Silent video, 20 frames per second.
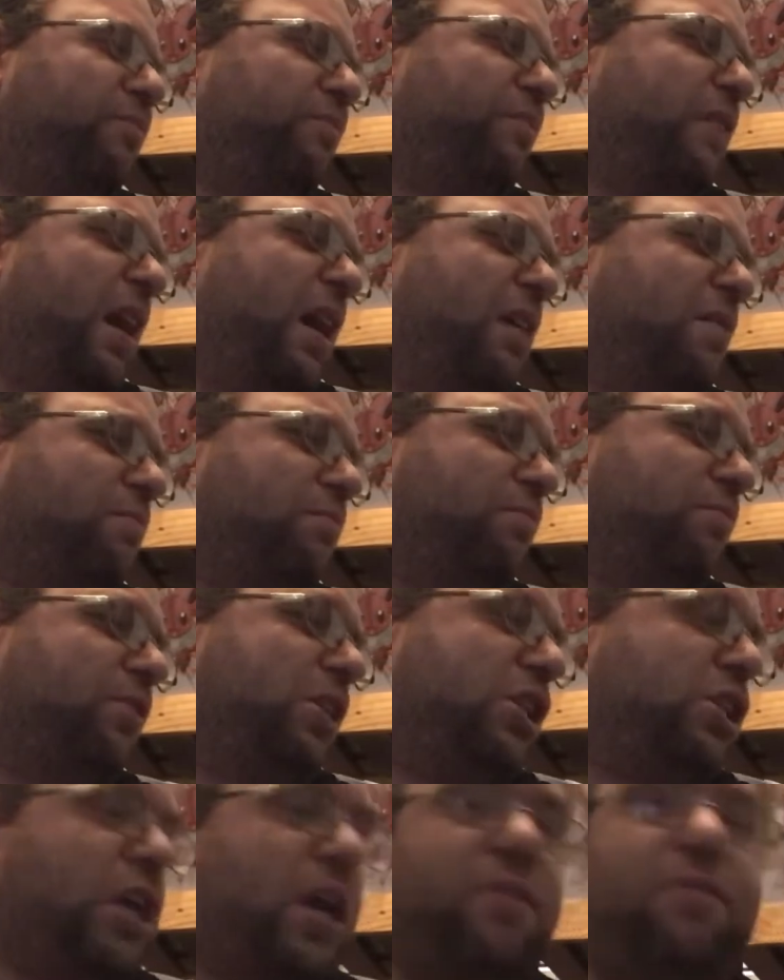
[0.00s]
And
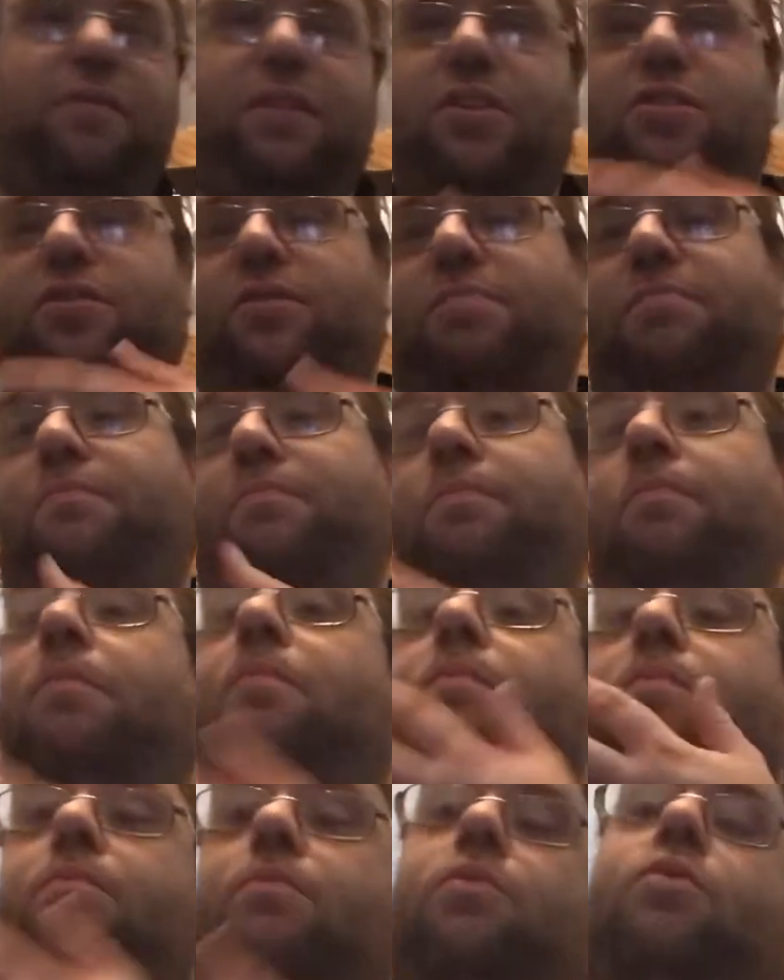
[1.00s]
generally just
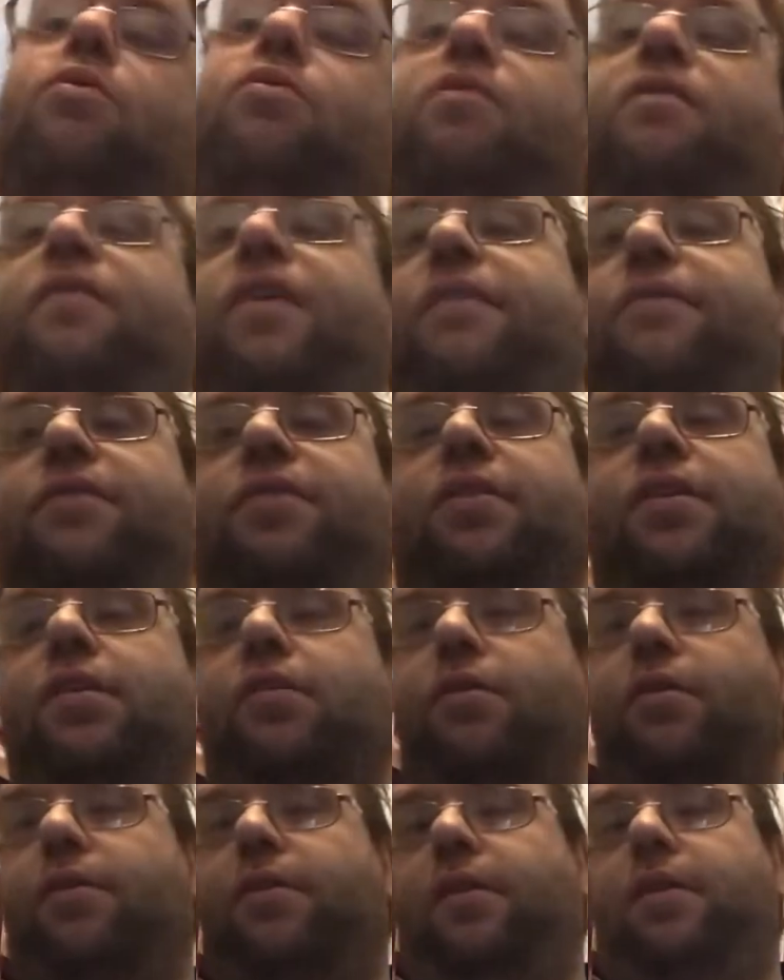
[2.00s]
more of everything
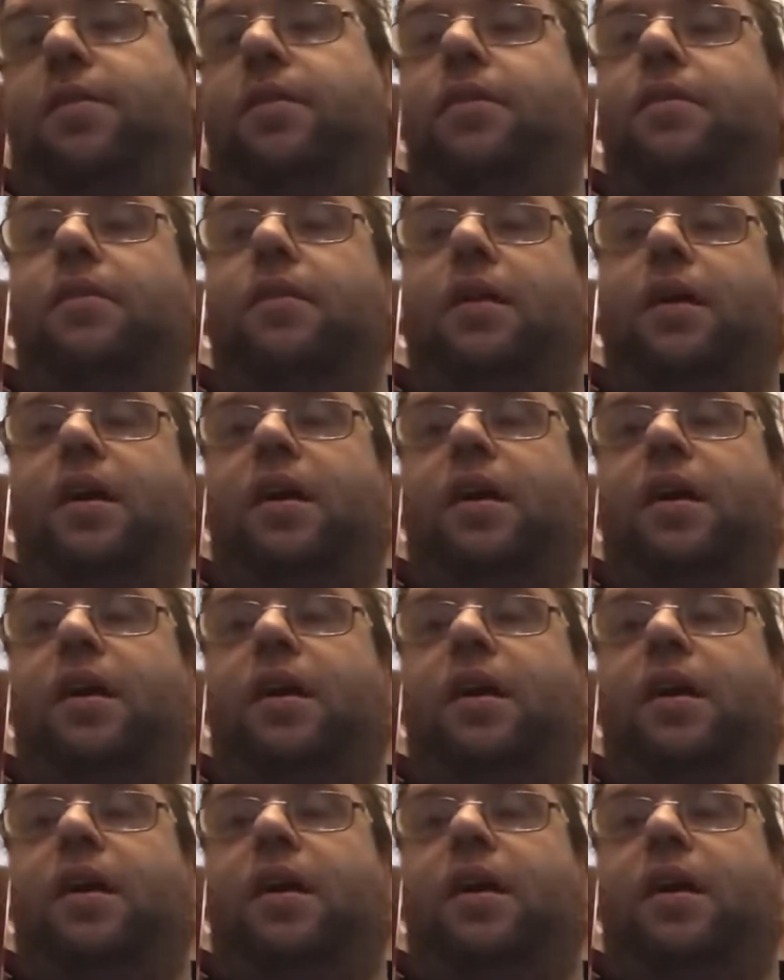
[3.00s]
other than